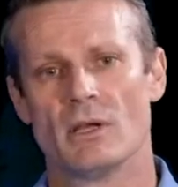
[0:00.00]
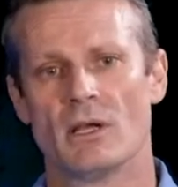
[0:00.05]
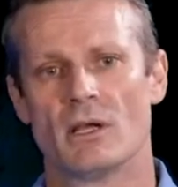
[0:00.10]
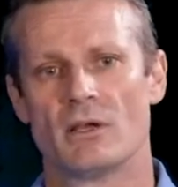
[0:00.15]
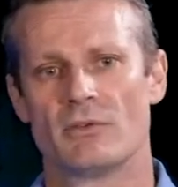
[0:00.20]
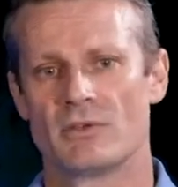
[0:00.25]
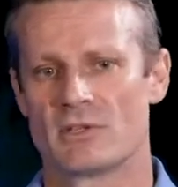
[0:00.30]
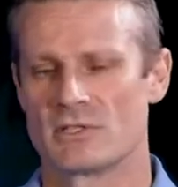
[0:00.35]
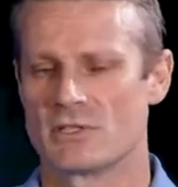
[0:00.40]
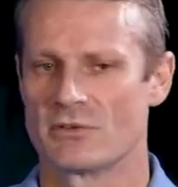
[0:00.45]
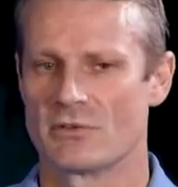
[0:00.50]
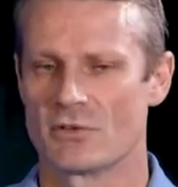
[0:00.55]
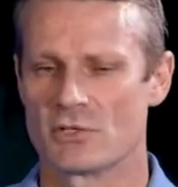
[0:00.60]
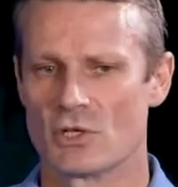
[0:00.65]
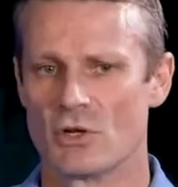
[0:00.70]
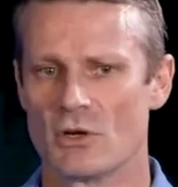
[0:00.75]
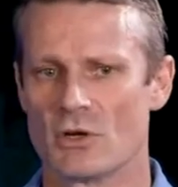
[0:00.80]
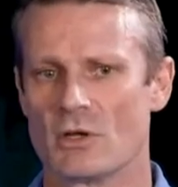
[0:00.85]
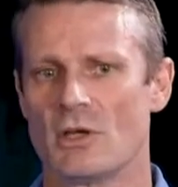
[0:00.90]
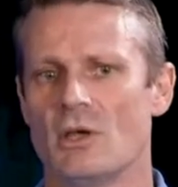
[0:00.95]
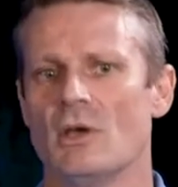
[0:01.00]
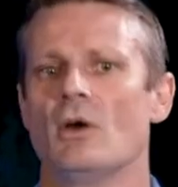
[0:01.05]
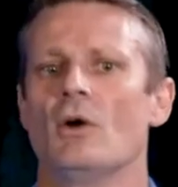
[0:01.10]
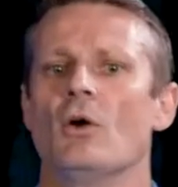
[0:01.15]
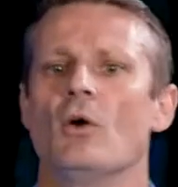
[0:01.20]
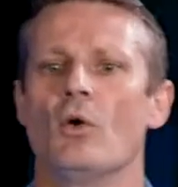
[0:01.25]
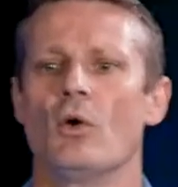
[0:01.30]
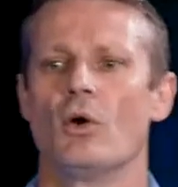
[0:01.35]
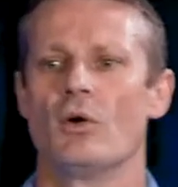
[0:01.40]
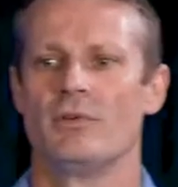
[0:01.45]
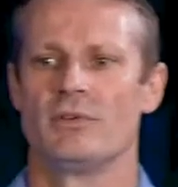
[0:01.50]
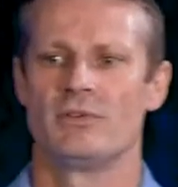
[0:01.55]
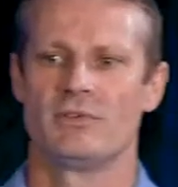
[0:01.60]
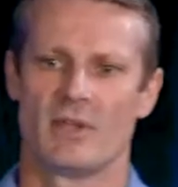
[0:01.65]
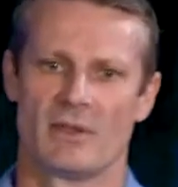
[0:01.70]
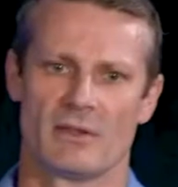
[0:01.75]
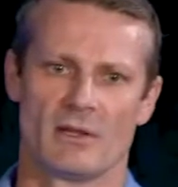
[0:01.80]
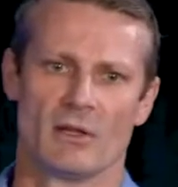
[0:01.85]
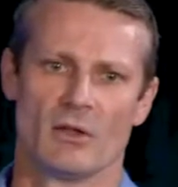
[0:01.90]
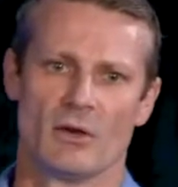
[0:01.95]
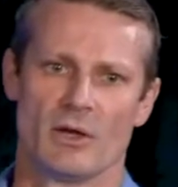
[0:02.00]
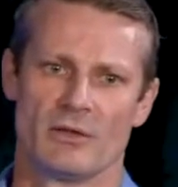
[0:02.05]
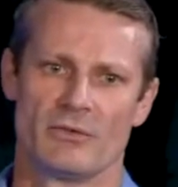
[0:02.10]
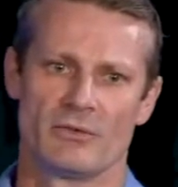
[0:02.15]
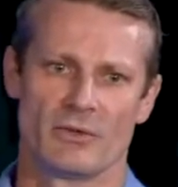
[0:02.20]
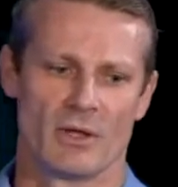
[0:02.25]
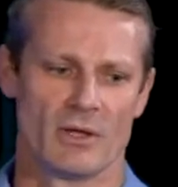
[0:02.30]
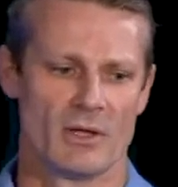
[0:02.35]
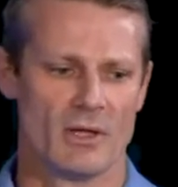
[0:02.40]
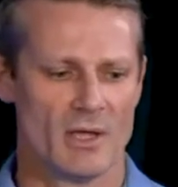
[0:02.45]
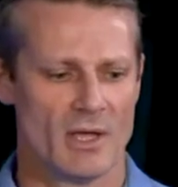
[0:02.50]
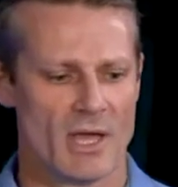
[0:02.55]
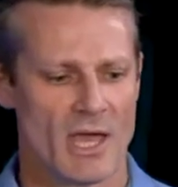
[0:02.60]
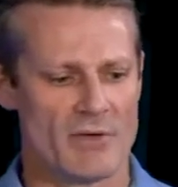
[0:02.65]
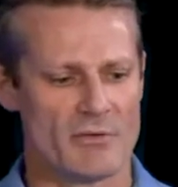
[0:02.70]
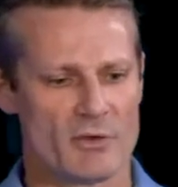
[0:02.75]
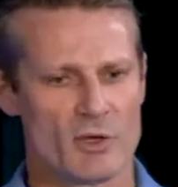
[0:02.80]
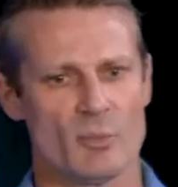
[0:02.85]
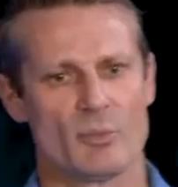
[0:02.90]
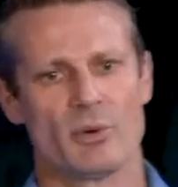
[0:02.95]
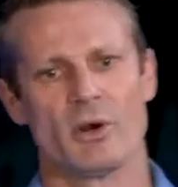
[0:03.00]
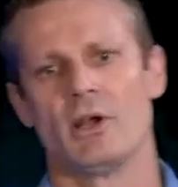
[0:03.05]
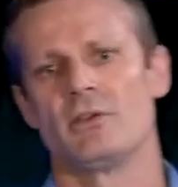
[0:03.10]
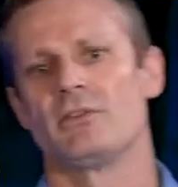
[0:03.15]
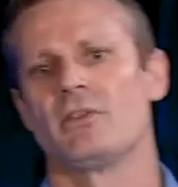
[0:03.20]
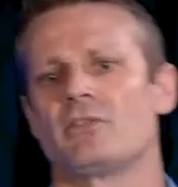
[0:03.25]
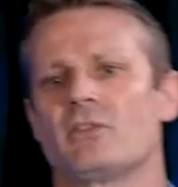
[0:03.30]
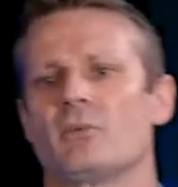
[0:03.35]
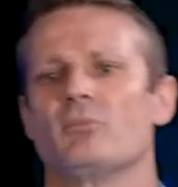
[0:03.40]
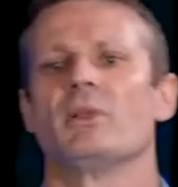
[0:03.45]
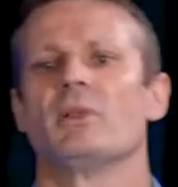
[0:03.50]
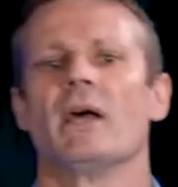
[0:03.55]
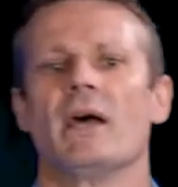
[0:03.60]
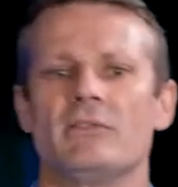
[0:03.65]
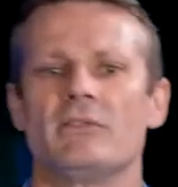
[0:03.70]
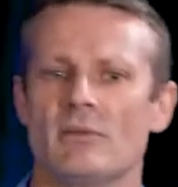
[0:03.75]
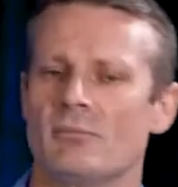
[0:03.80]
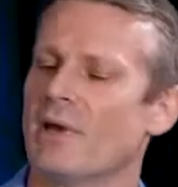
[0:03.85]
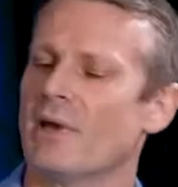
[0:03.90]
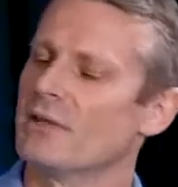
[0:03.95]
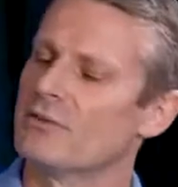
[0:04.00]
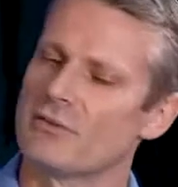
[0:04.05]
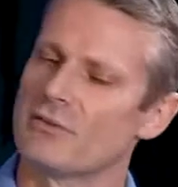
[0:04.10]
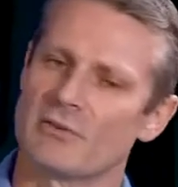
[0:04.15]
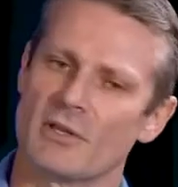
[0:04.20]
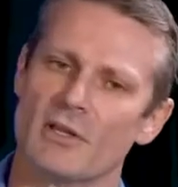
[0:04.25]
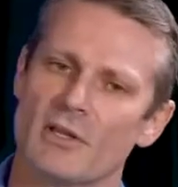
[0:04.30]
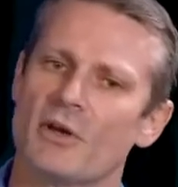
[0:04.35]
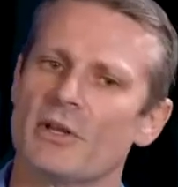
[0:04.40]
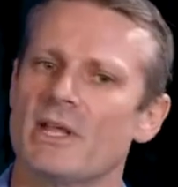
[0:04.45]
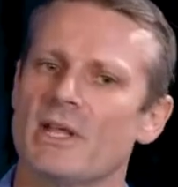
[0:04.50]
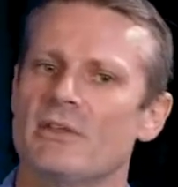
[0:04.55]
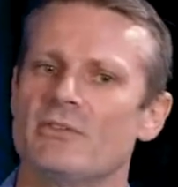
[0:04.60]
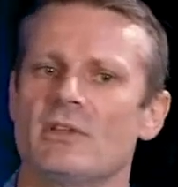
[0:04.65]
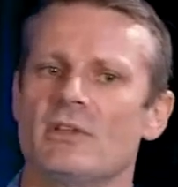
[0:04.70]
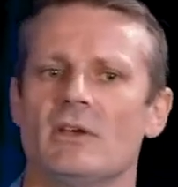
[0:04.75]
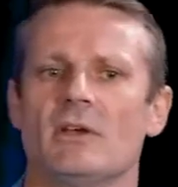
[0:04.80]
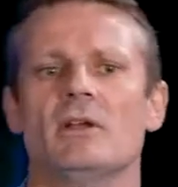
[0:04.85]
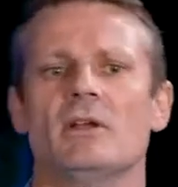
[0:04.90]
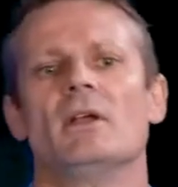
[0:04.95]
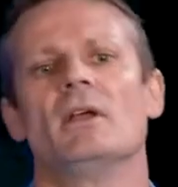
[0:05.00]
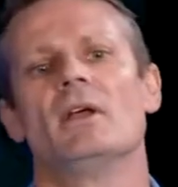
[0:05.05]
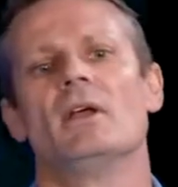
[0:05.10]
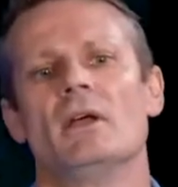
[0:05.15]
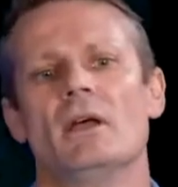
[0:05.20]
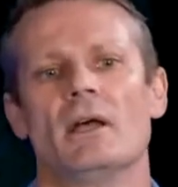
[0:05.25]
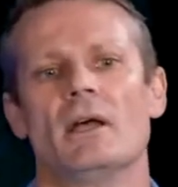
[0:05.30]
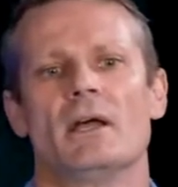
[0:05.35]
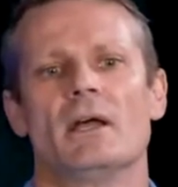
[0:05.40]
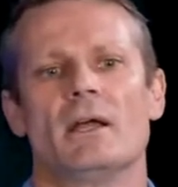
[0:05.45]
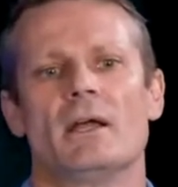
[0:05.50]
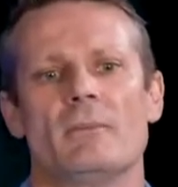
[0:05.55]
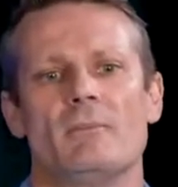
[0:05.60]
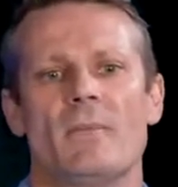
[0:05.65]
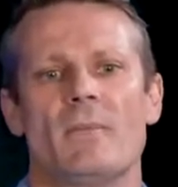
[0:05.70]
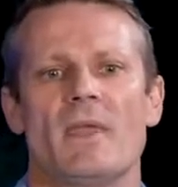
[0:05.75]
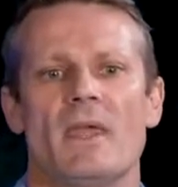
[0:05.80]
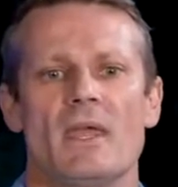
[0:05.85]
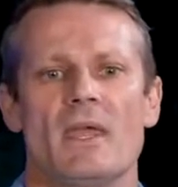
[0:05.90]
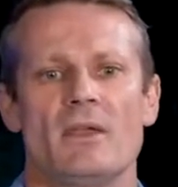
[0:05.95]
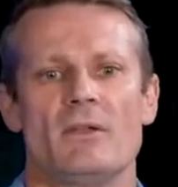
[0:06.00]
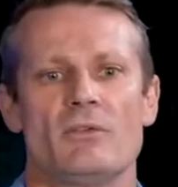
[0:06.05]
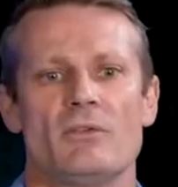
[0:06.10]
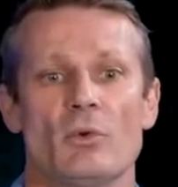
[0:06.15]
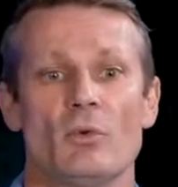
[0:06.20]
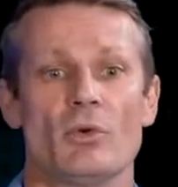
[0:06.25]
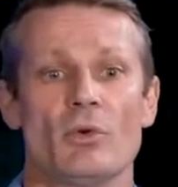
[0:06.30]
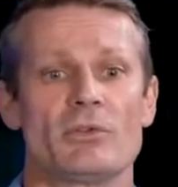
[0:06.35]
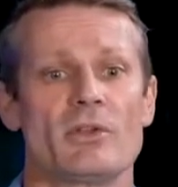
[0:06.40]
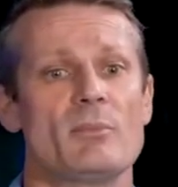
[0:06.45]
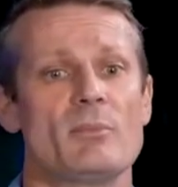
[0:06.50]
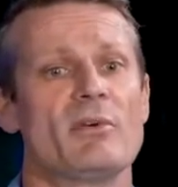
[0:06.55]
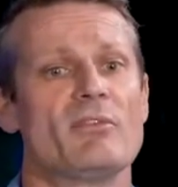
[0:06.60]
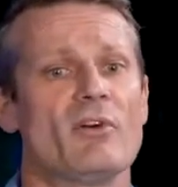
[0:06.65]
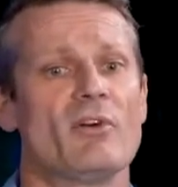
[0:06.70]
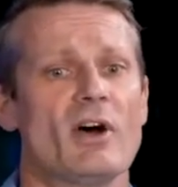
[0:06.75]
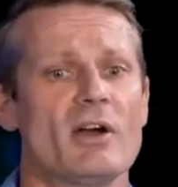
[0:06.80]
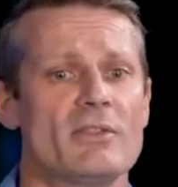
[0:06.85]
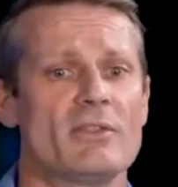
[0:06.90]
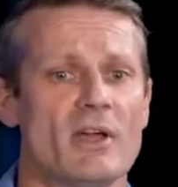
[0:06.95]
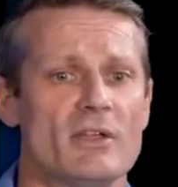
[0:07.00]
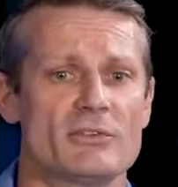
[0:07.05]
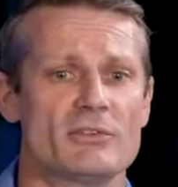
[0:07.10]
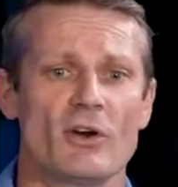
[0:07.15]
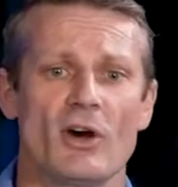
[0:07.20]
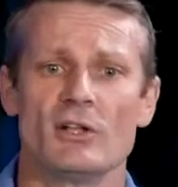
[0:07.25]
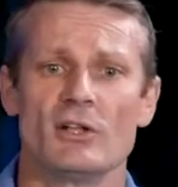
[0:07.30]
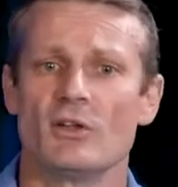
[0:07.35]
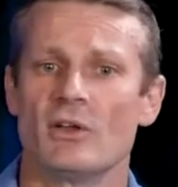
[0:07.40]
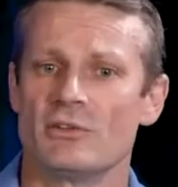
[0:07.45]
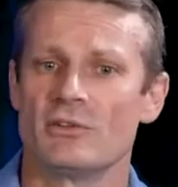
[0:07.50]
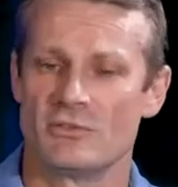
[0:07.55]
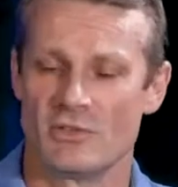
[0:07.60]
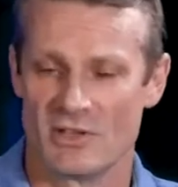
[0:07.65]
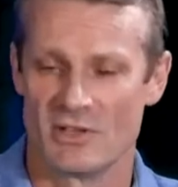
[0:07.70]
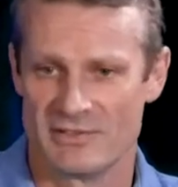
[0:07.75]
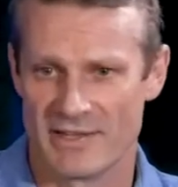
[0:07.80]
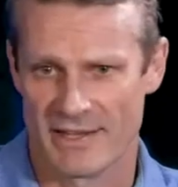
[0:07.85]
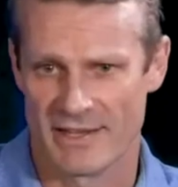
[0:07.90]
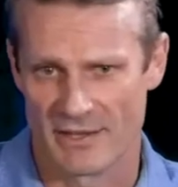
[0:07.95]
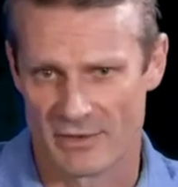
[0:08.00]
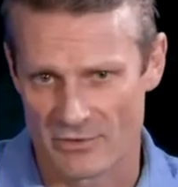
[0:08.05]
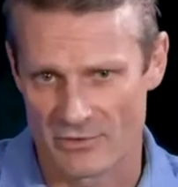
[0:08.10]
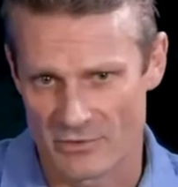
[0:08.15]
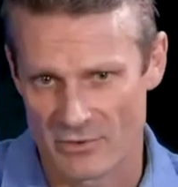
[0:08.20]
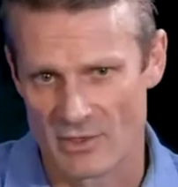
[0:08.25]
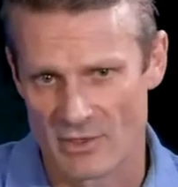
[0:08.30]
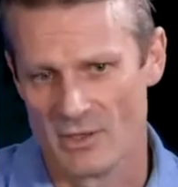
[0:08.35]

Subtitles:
such as a shock, or if it's down the line. So have a good process in place. It makes things a lot easier, and also provide those guidelines to your tenants.